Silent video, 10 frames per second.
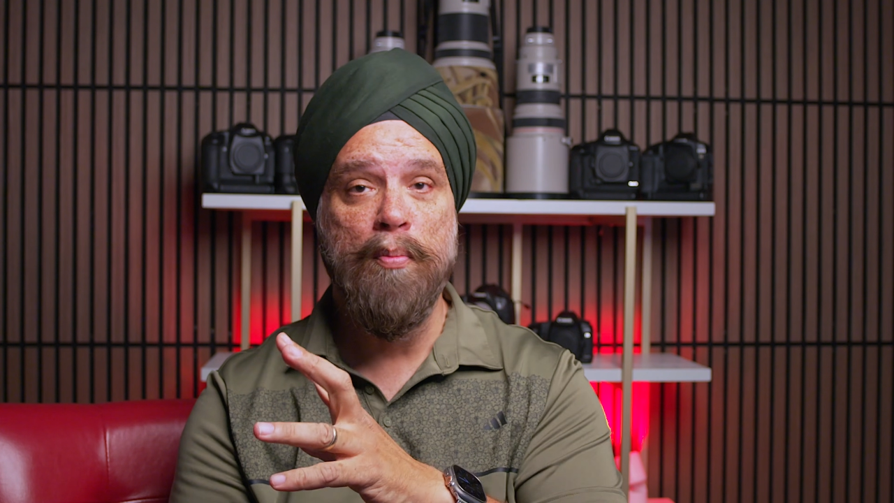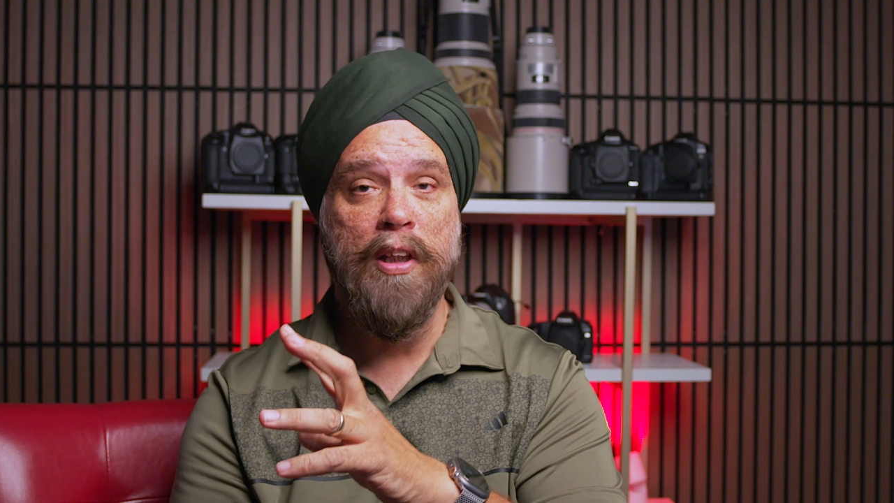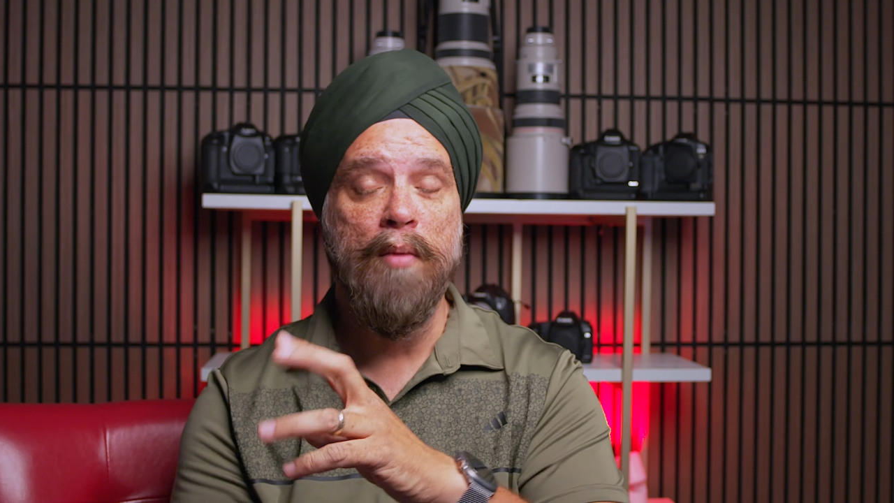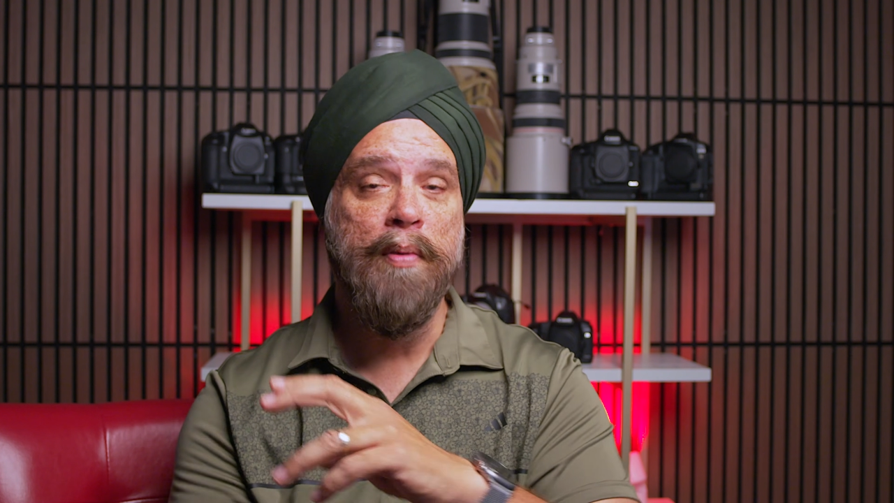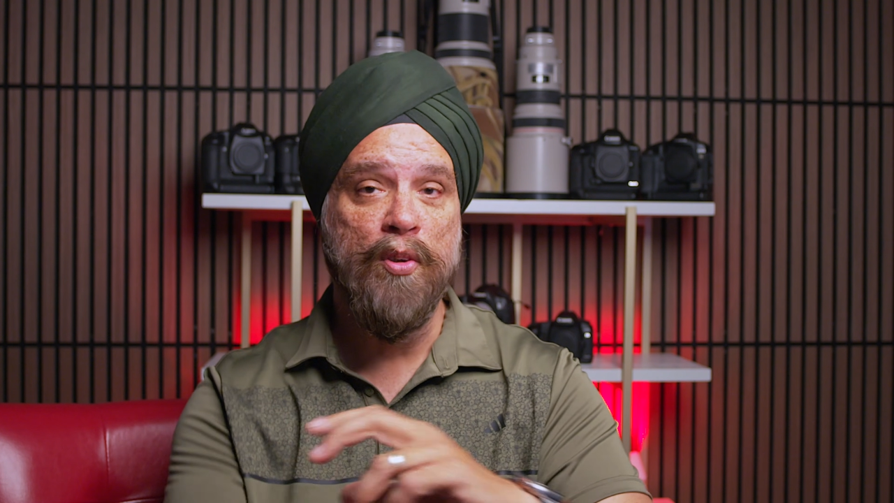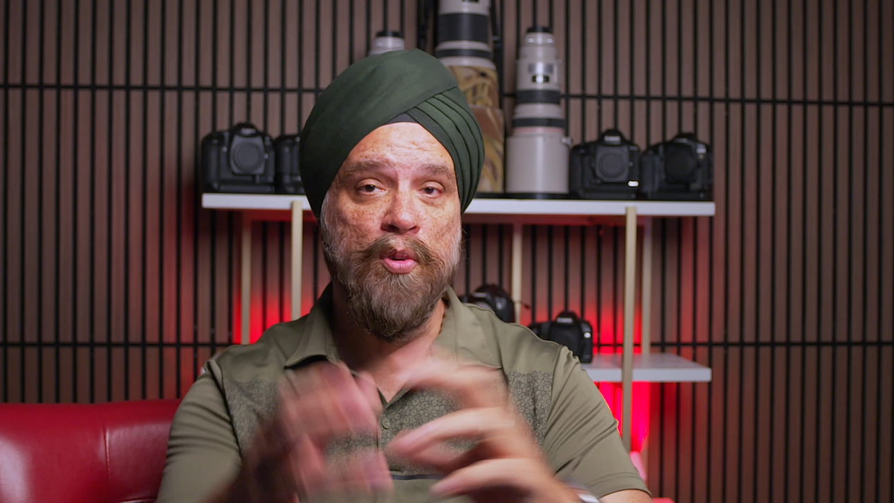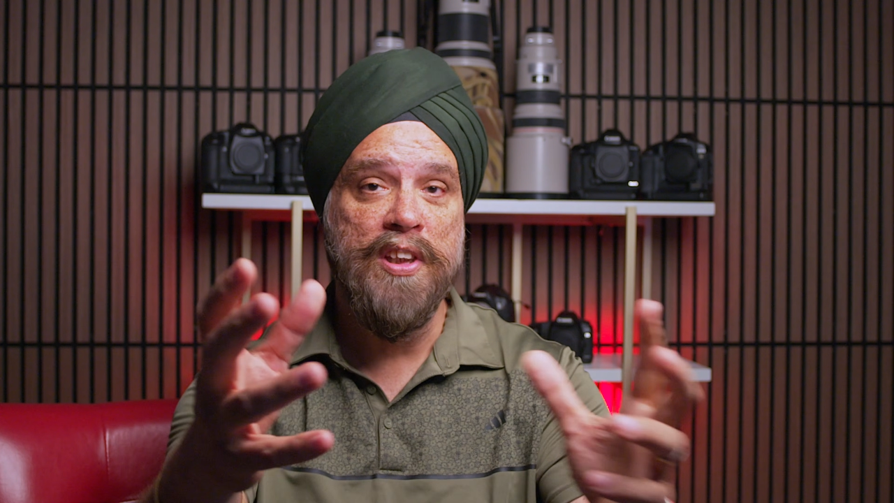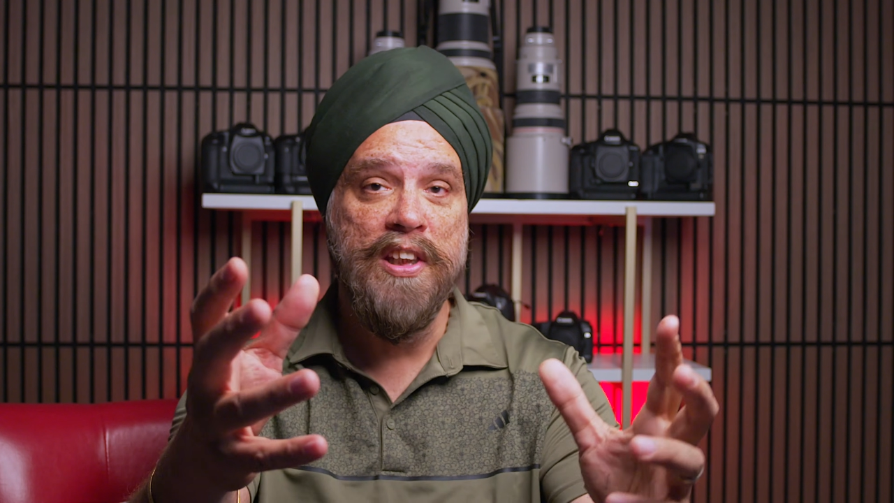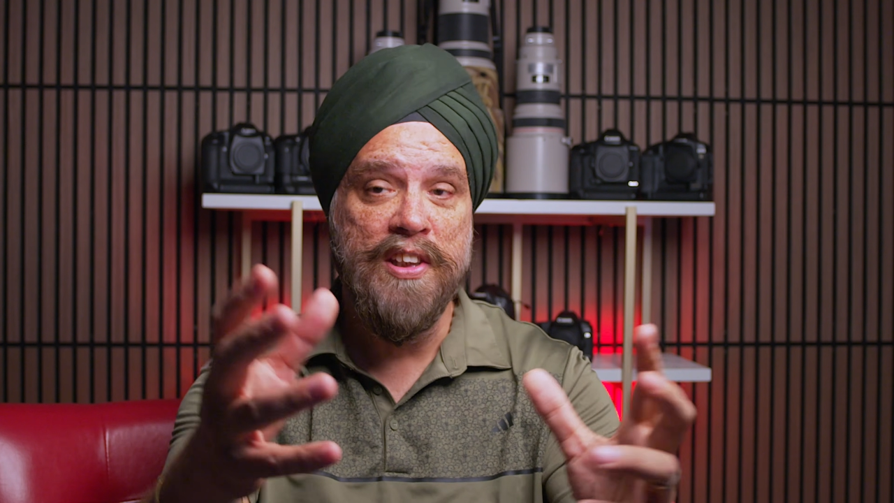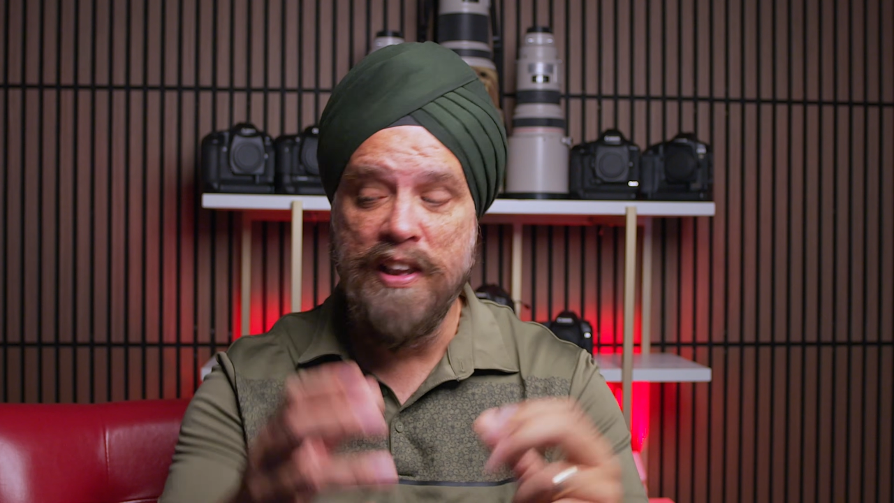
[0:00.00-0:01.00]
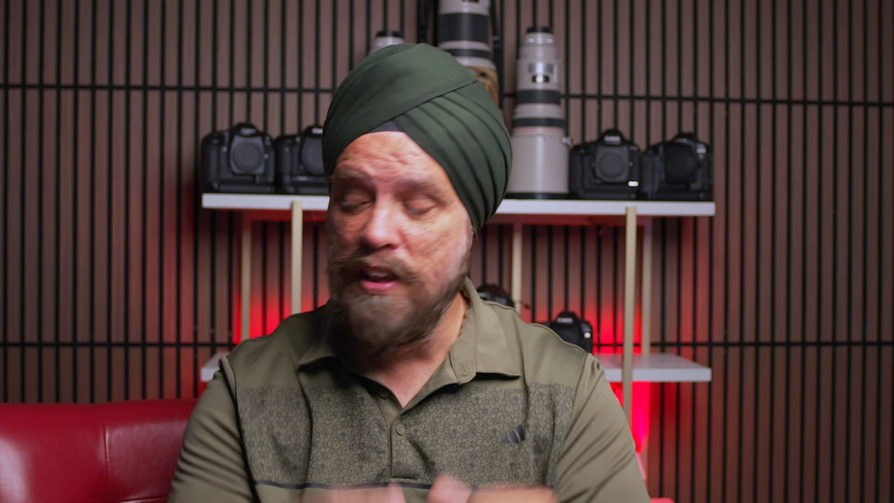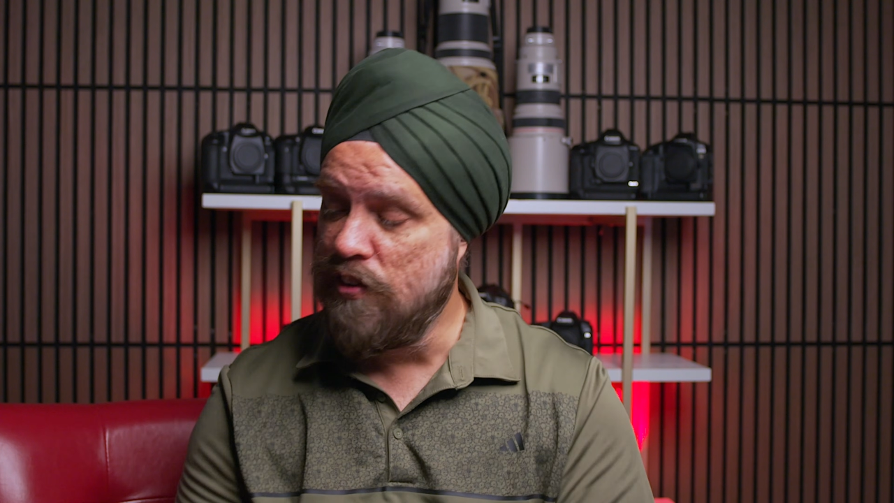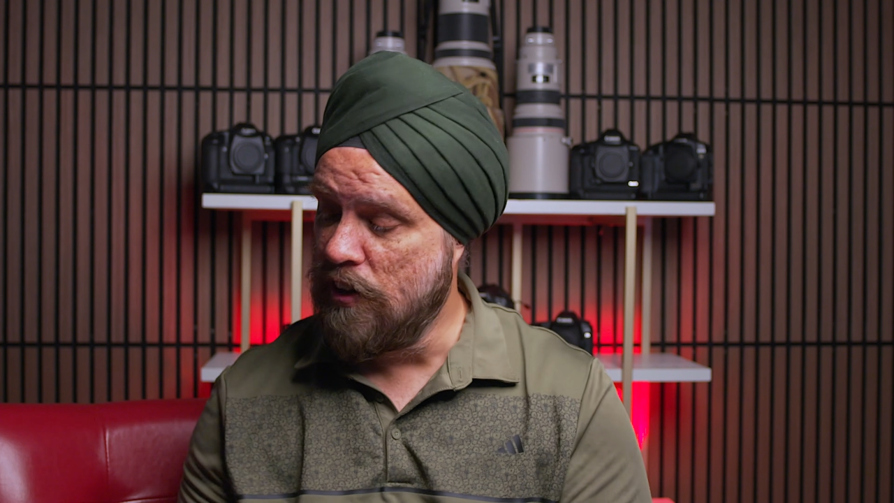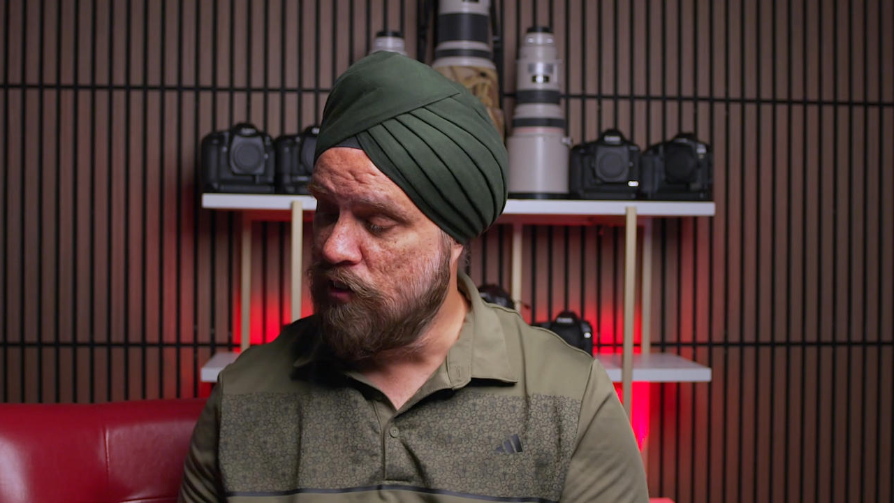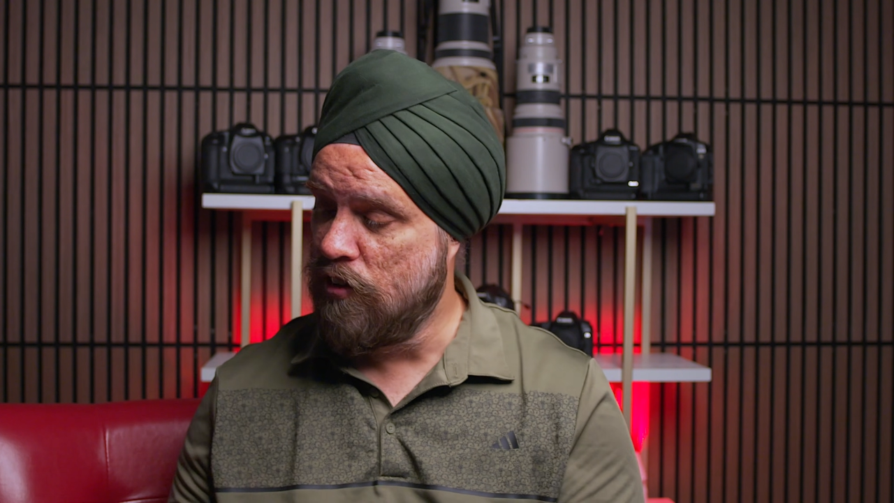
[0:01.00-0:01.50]
megapixel CCD
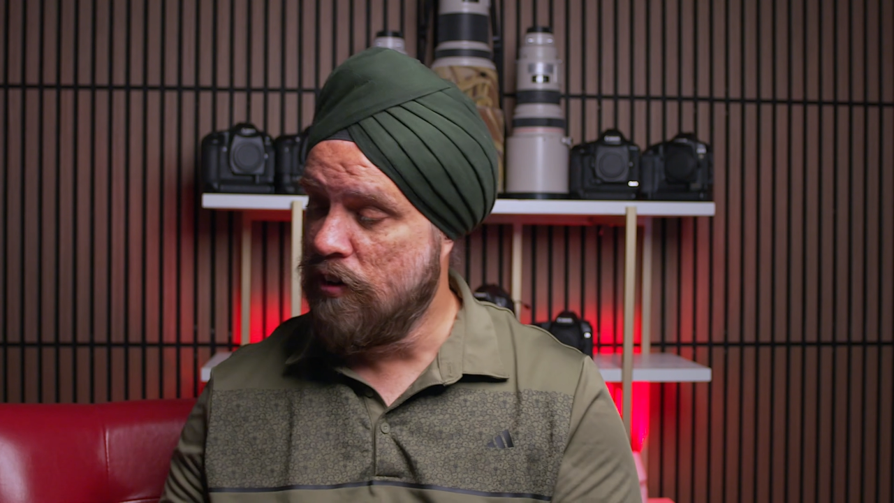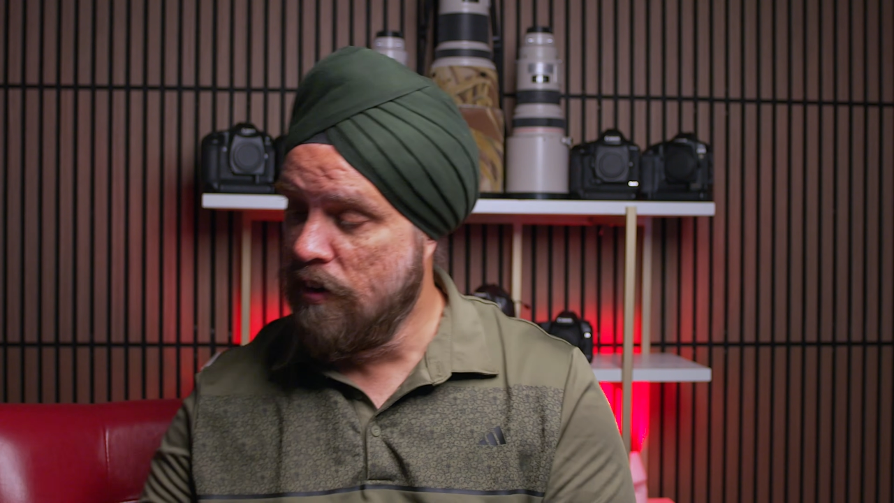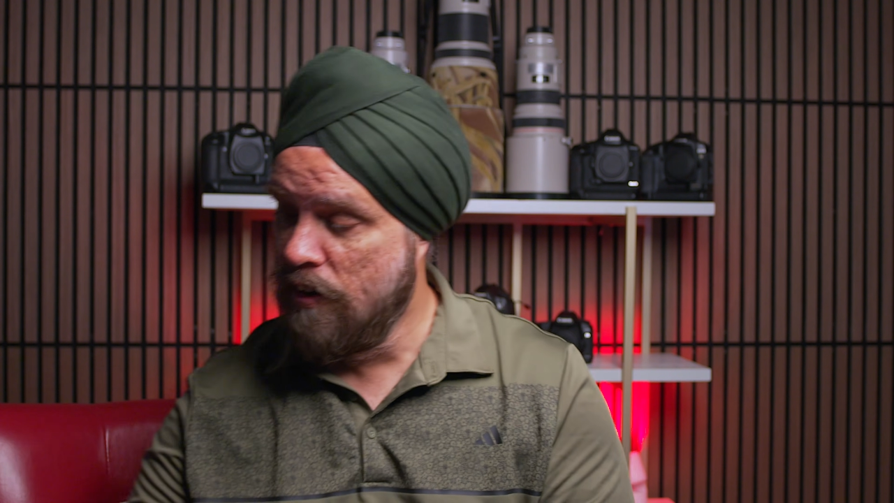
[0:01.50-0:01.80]
sensor.